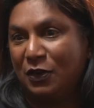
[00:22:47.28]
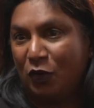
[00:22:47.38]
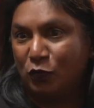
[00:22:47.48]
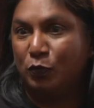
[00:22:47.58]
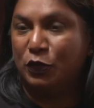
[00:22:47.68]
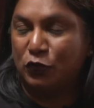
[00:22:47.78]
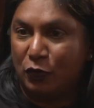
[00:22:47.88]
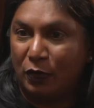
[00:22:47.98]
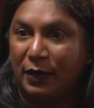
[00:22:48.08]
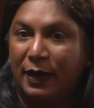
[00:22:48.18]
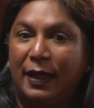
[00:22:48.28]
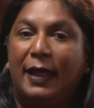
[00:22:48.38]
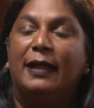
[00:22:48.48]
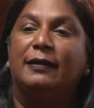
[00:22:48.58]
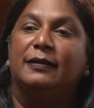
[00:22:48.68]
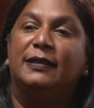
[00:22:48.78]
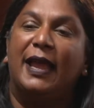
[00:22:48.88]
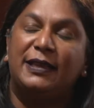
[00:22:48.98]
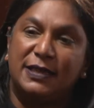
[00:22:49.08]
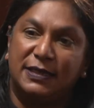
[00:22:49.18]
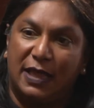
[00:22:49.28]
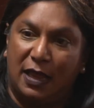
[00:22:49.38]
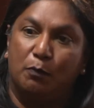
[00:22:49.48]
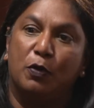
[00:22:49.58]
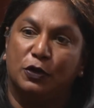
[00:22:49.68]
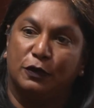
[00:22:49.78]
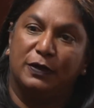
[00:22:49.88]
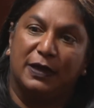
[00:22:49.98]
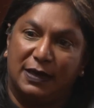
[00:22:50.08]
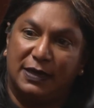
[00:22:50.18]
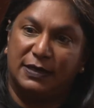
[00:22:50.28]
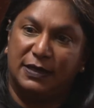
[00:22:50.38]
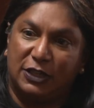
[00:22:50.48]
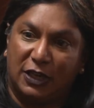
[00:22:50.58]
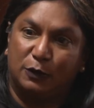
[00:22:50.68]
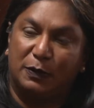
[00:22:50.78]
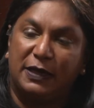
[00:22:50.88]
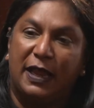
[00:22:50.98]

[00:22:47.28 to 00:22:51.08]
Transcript: are not withdrawn. That is the import of the Glenister judgment.